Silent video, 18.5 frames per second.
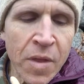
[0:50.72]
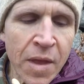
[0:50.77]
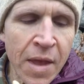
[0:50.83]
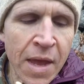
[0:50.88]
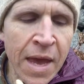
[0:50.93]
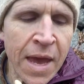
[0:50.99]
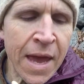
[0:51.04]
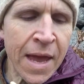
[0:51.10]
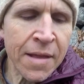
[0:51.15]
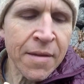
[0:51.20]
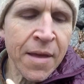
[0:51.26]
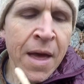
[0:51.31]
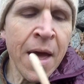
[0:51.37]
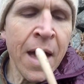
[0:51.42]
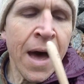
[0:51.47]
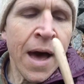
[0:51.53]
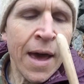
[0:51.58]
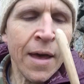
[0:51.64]
And
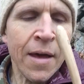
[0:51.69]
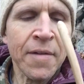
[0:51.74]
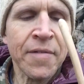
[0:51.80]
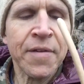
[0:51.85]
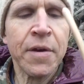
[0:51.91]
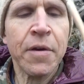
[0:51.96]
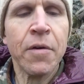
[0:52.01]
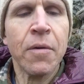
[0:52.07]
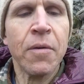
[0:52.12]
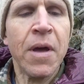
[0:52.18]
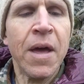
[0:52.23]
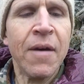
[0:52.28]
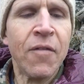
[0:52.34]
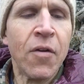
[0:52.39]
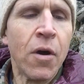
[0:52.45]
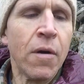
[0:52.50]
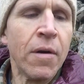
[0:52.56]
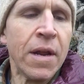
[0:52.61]
I also
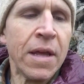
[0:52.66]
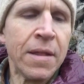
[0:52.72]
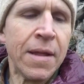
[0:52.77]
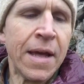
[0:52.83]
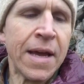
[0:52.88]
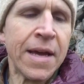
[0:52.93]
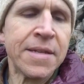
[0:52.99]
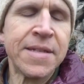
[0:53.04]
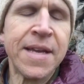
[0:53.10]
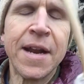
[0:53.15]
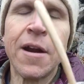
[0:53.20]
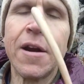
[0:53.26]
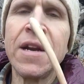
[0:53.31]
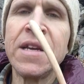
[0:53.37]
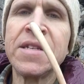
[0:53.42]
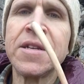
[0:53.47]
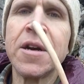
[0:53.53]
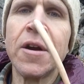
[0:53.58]
have already, like I said, I
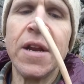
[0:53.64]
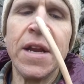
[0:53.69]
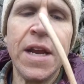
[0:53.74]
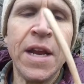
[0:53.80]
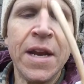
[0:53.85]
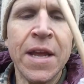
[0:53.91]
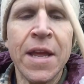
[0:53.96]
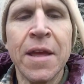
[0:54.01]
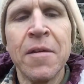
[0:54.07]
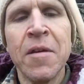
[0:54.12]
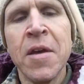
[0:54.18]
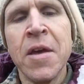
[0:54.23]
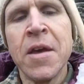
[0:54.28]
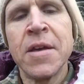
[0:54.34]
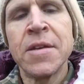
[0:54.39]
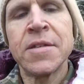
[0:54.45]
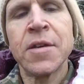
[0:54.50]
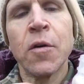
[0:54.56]
already started eating it,
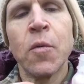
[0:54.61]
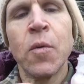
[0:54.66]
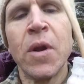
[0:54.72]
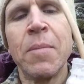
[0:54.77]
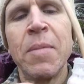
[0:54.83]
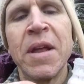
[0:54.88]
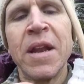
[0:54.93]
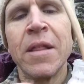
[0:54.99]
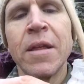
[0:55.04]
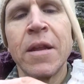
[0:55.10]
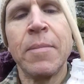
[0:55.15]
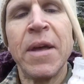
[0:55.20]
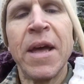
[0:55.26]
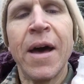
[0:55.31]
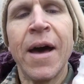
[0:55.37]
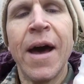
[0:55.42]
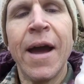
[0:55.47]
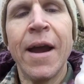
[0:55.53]
so it would have been a little
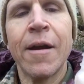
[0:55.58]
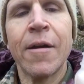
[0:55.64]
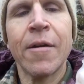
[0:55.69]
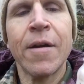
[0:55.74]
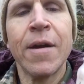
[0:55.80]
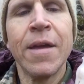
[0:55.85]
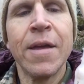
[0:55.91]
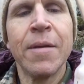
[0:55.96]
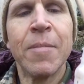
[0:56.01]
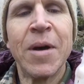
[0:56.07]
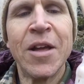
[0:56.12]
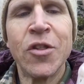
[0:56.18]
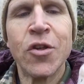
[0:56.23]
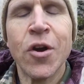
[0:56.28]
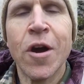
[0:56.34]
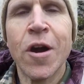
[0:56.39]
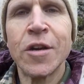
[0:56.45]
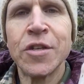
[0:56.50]
bit higher in my
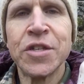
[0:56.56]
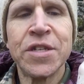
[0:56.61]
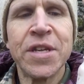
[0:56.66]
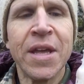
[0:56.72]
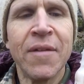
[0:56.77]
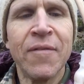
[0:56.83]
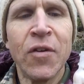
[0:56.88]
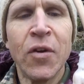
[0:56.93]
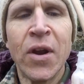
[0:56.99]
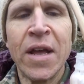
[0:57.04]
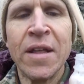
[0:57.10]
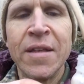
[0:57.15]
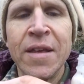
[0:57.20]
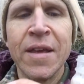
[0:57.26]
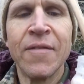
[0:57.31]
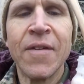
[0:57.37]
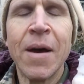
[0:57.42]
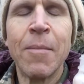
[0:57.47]
jar just to give you an
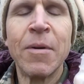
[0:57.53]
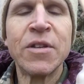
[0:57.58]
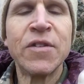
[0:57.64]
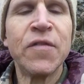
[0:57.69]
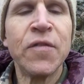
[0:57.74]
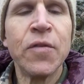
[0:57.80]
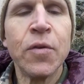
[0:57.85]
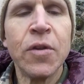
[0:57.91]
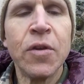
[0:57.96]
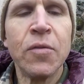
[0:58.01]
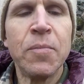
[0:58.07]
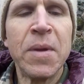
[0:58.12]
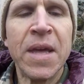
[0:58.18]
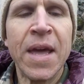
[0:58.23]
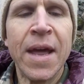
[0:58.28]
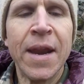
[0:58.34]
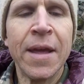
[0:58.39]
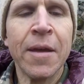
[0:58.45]
idea of how much food you'd be
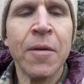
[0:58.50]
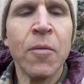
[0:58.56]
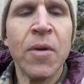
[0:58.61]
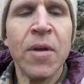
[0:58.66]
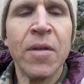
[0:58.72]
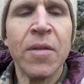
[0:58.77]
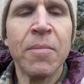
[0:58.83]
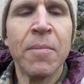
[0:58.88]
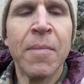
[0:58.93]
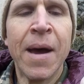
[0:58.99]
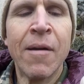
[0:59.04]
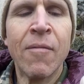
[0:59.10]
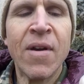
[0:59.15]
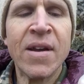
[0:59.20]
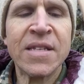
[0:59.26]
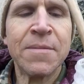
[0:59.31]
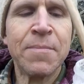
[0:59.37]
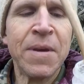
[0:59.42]
getting with my
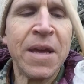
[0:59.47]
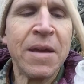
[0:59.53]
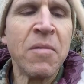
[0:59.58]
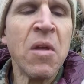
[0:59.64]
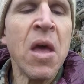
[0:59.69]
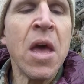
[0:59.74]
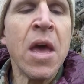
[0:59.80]
recipe.